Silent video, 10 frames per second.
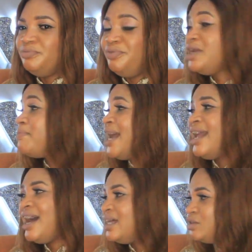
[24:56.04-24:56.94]
bring my
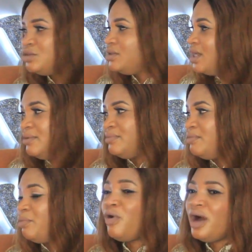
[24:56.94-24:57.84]
heart to them,
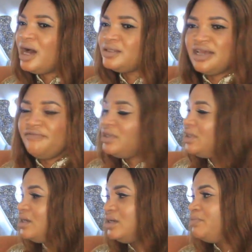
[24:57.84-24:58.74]
pour out
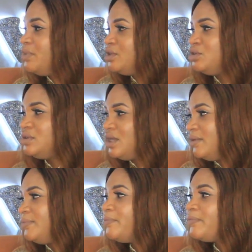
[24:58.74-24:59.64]
everything in me to them.